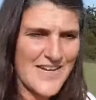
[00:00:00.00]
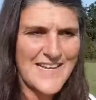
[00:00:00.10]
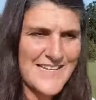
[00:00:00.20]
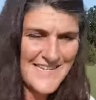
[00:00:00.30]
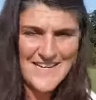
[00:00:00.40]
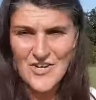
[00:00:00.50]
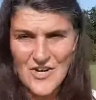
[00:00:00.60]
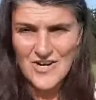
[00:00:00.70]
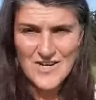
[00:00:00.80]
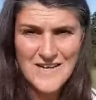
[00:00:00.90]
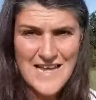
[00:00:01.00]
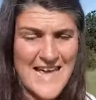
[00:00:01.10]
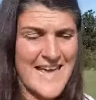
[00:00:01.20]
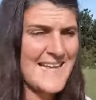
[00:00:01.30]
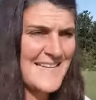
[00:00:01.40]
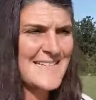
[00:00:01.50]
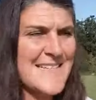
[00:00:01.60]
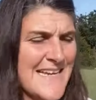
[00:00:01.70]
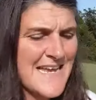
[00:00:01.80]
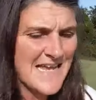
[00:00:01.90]
are eating dinner,
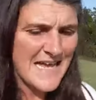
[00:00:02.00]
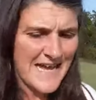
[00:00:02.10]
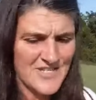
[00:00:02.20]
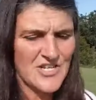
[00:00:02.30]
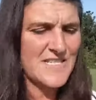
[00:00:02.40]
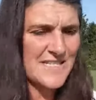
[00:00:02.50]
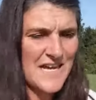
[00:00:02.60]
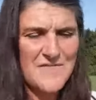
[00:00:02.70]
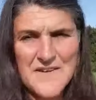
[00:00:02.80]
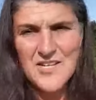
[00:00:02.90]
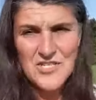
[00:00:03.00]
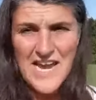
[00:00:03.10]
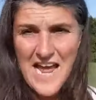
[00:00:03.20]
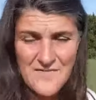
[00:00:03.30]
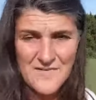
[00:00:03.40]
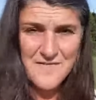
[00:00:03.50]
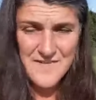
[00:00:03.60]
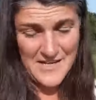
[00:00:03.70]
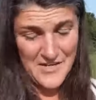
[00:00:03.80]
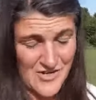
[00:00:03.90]
and I just got finished half
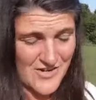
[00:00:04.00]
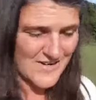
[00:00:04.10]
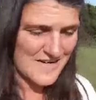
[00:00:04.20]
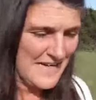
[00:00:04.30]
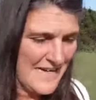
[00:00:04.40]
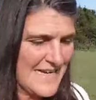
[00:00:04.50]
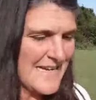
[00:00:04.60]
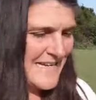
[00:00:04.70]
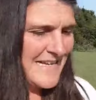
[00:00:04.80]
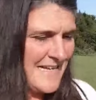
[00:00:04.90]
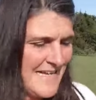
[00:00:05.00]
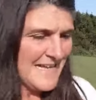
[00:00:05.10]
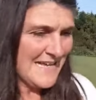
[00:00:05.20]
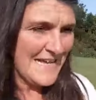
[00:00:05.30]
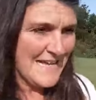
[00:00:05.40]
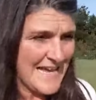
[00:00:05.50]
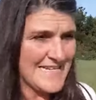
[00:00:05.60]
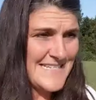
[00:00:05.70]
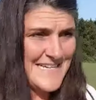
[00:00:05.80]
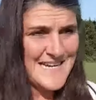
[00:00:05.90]
of dinner
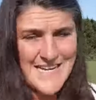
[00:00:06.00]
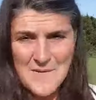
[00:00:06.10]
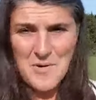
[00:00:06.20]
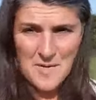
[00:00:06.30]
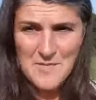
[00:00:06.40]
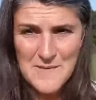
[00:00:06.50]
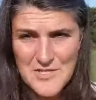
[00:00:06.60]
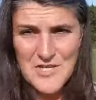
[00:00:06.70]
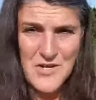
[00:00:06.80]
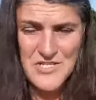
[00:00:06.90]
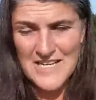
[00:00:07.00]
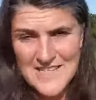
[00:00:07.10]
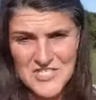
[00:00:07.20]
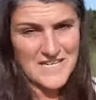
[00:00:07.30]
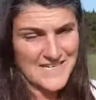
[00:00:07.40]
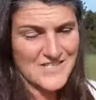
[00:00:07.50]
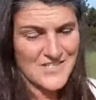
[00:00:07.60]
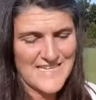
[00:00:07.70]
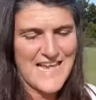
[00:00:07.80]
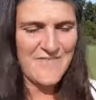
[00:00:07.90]
and decided I probably should go check the chickens
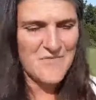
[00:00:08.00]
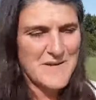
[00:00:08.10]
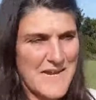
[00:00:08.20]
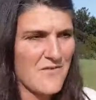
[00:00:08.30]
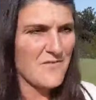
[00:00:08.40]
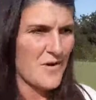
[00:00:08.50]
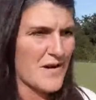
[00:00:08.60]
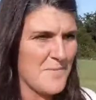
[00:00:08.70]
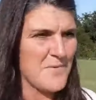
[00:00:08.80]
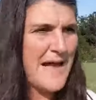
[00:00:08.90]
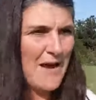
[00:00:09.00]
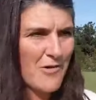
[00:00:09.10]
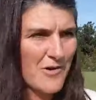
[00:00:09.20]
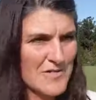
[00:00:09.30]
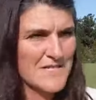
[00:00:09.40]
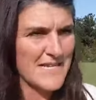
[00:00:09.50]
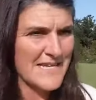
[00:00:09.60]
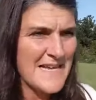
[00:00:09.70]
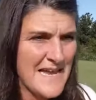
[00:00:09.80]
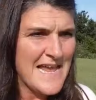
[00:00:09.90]
because I haven't been out for a couple hours,
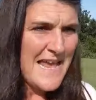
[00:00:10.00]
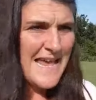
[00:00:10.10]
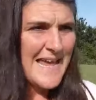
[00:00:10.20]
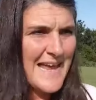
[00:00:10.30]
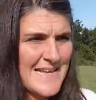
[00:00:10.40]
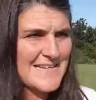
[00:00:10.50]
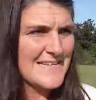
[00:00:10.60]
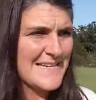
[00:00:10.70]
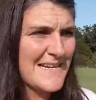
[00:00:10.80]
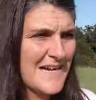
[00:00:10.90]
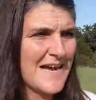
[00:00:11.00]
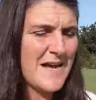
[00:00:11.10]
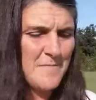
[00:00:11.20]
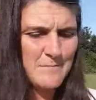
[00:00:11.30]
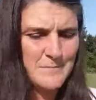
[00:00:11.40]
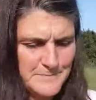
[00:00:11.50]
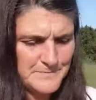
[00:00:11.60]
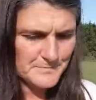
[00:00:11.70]
and um,